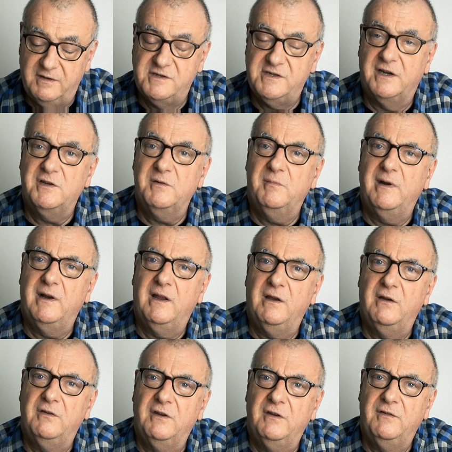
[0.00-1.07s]
section
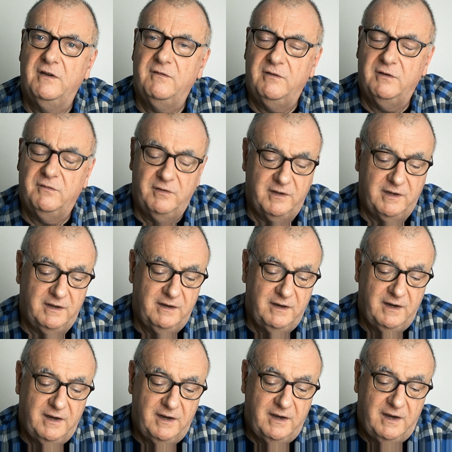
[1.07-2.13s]
below. So if you have a look for that,
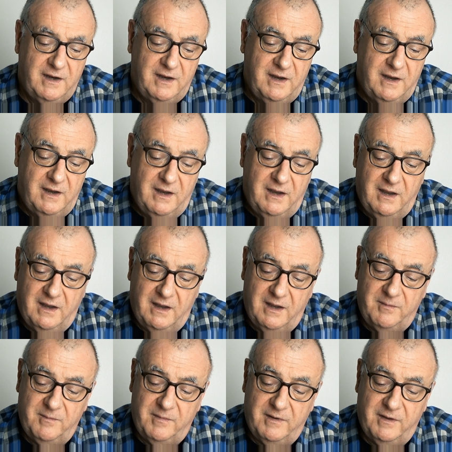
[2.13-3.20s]

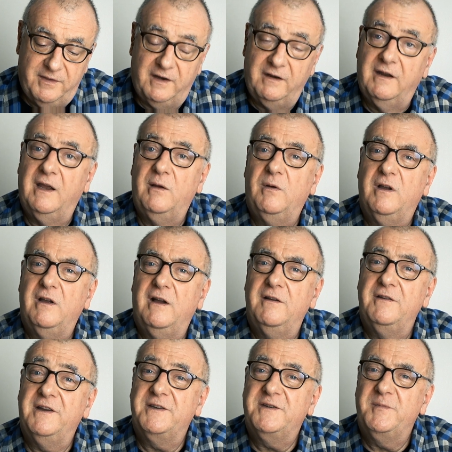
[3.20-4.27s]
I think now we'll go out
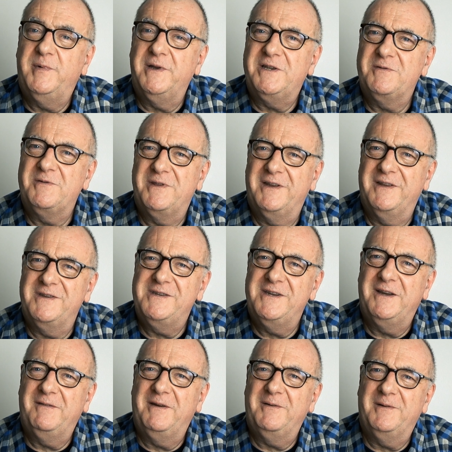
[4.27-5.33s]
and take some pictures with it and see
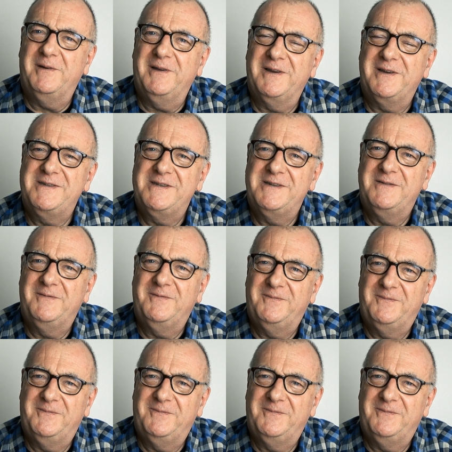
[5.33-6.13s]
how it works.